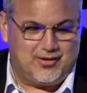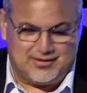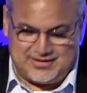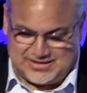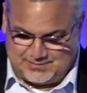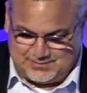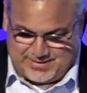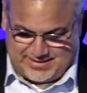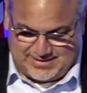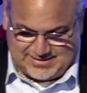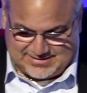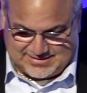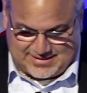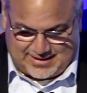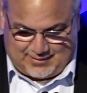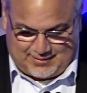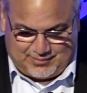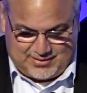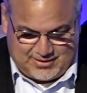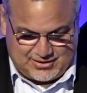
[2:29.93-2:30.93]
has been
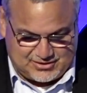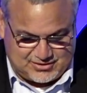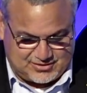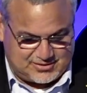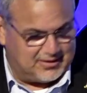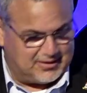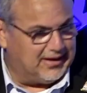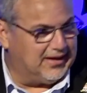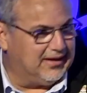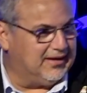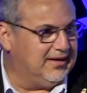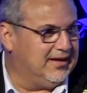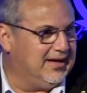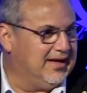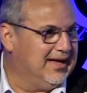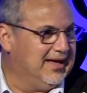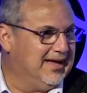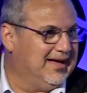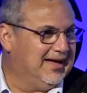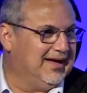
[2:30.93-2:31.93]
established.
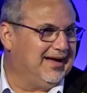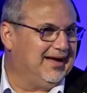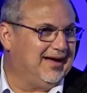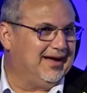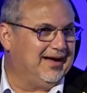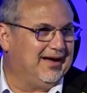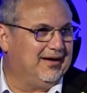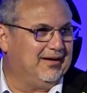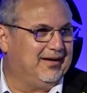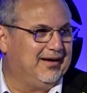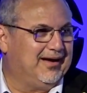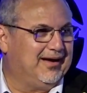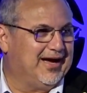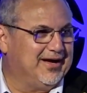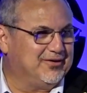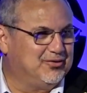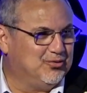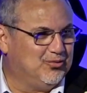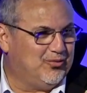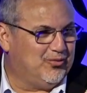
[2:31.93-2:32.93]
I
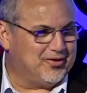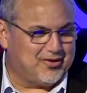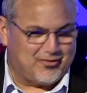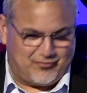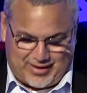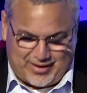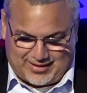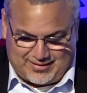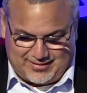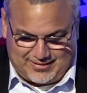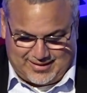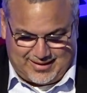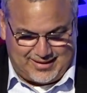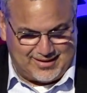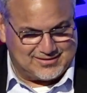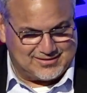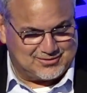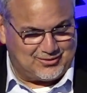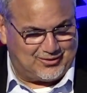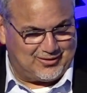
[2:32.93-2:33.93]
do want to
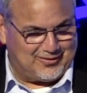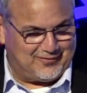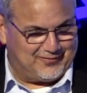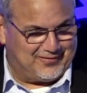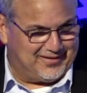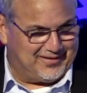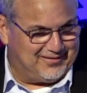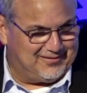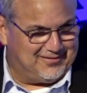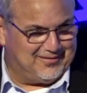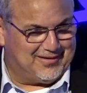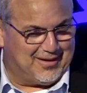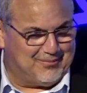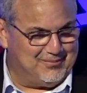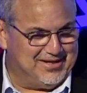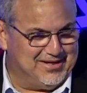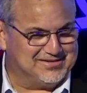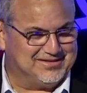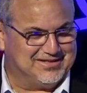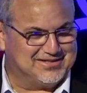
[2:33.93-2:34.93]
recognize all of the
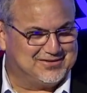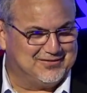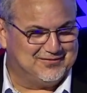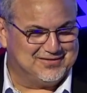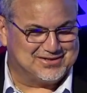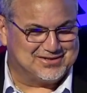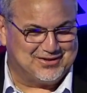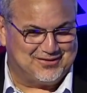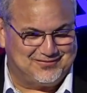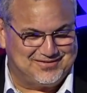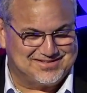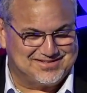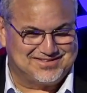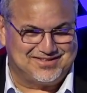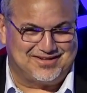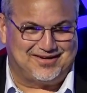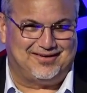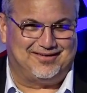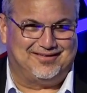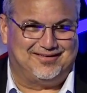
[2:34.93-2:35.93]
amazing civil servants
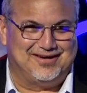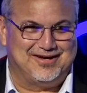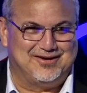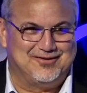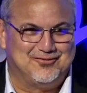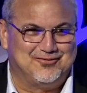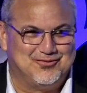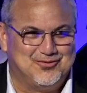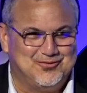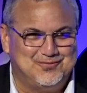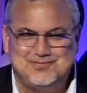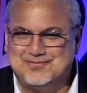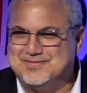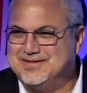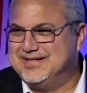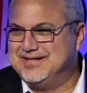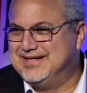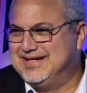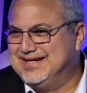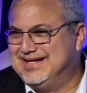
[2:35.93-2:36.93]
that are in the room.
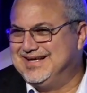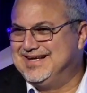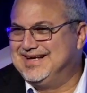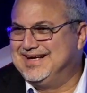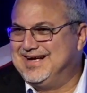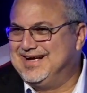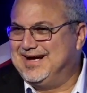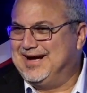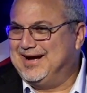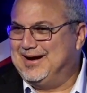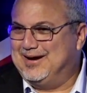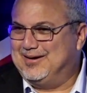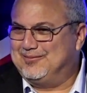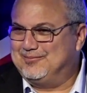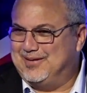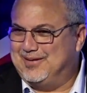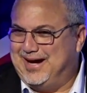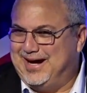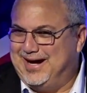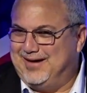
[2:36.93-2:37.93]

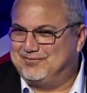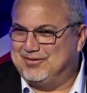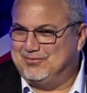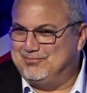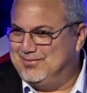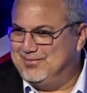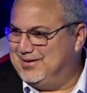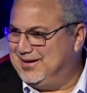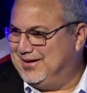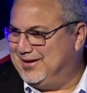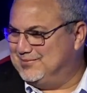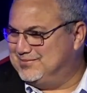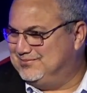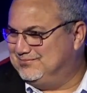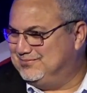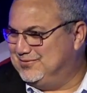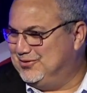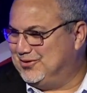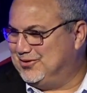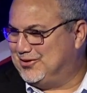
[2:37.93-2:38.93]
I have to
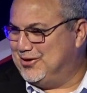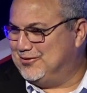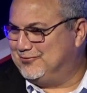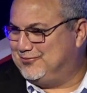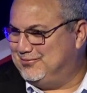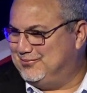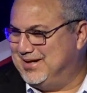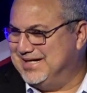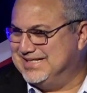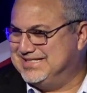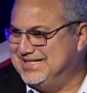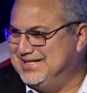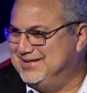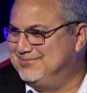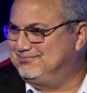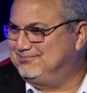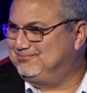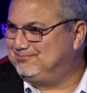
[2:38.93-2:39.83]
look out for my team.